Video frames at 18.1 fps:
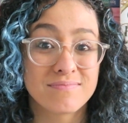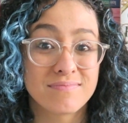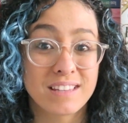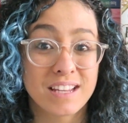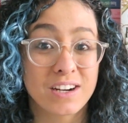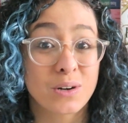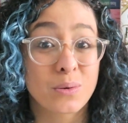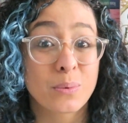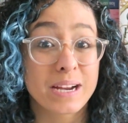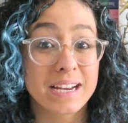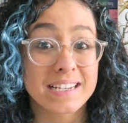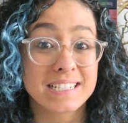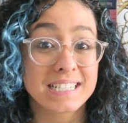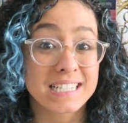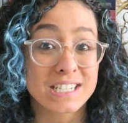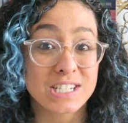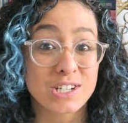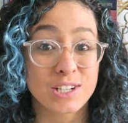there are
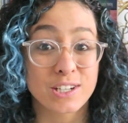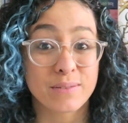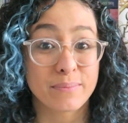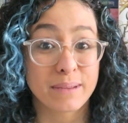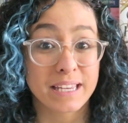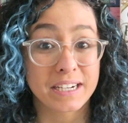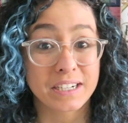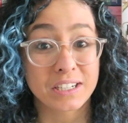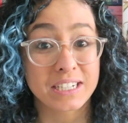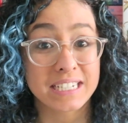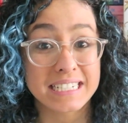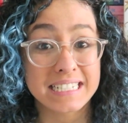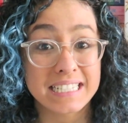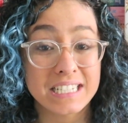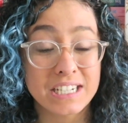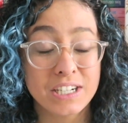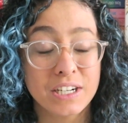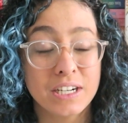ways that she could have made her
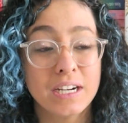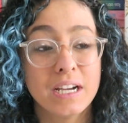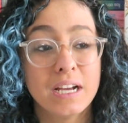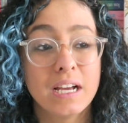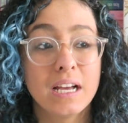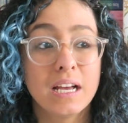easier.